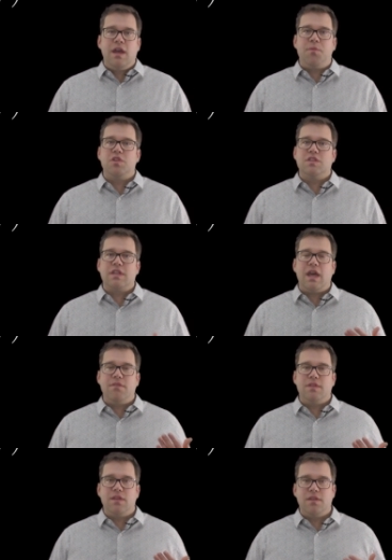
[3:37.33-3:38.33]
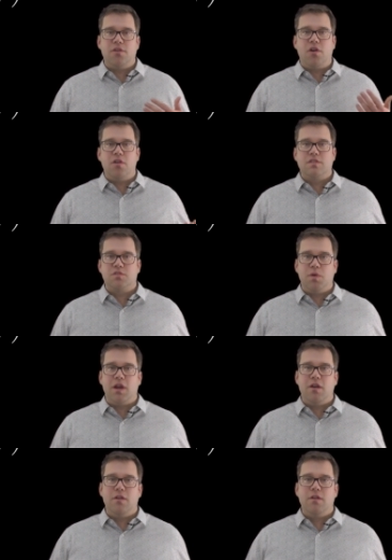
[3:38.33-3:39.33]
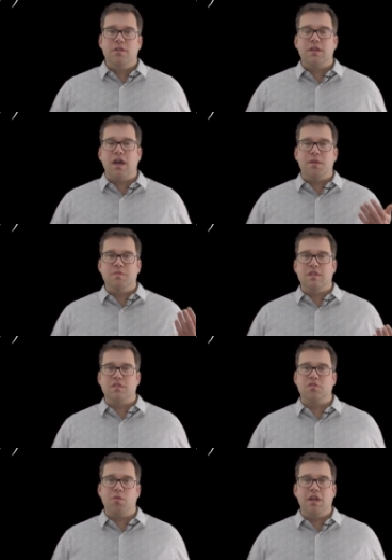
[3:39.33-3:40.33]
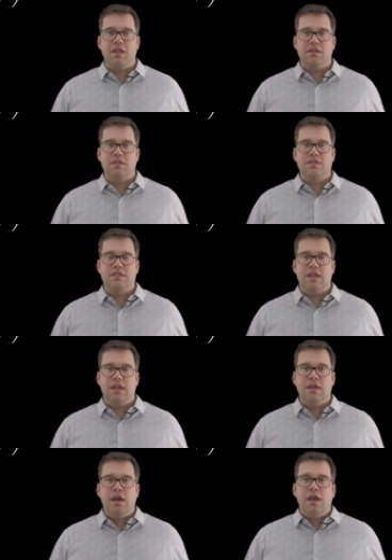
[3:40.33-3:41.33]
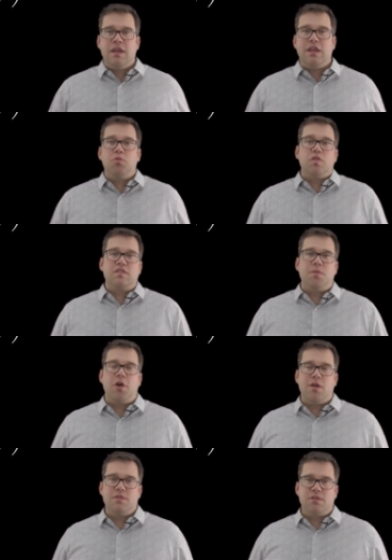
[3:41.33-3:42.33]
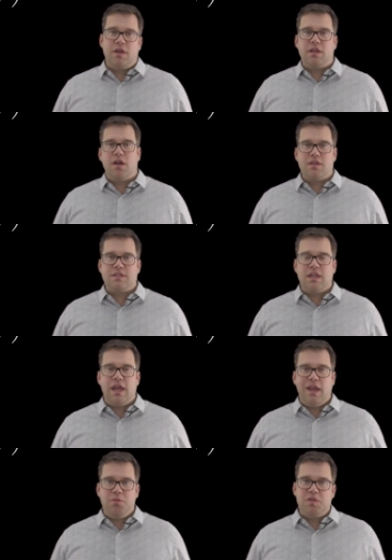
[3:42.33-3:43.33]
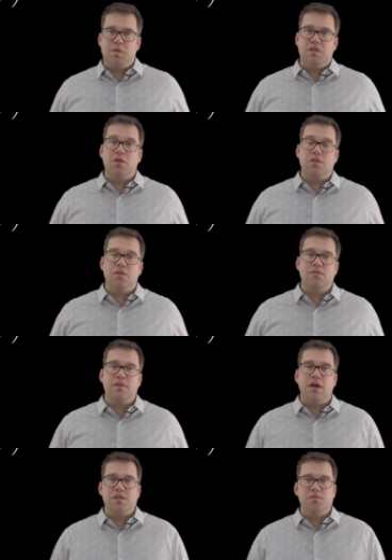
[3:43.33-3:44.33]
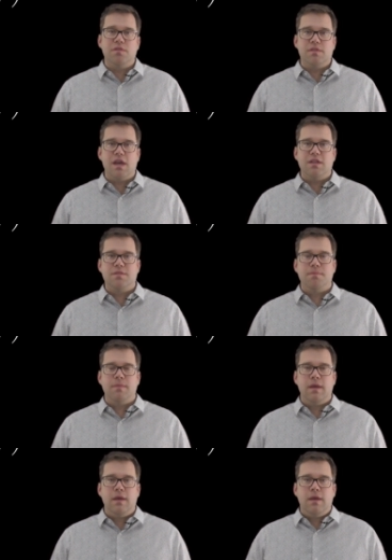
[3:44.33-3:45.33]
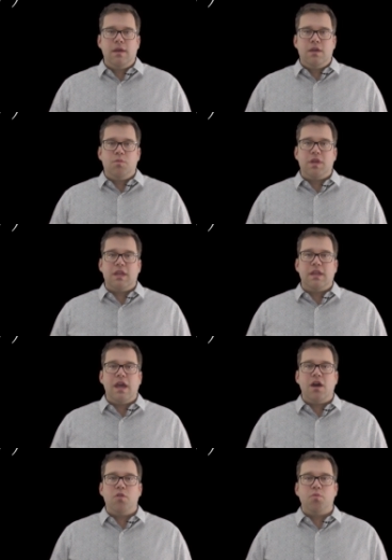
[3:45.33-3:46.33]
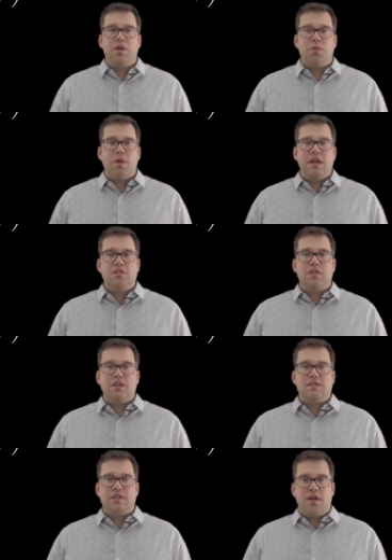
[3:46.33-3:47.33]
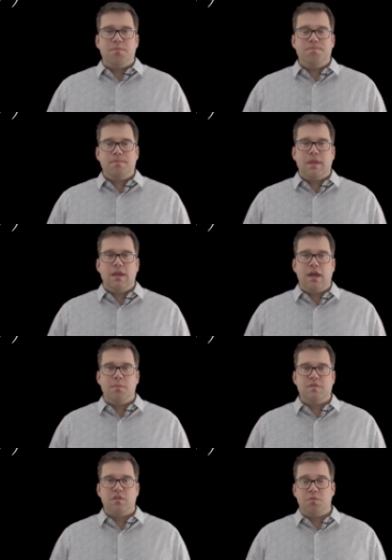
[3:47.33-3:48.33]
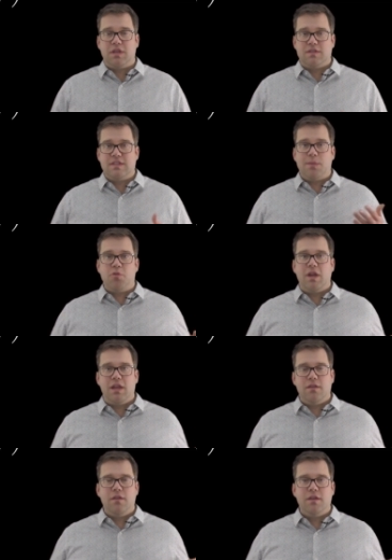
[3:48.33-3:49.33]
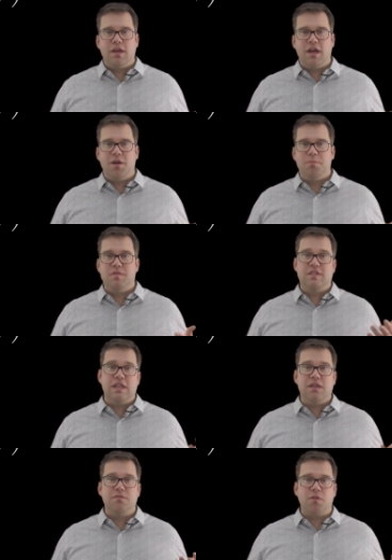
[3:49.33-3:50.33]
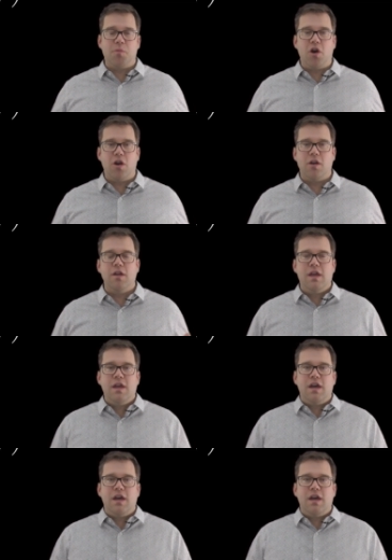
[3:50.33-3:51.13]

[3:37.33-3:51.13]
and we just have then that r squared times this gradient in c equals some arbitrary constant a, which we don't know the value of yet. We can now rearrange this sum, um, so we can separate um, c from r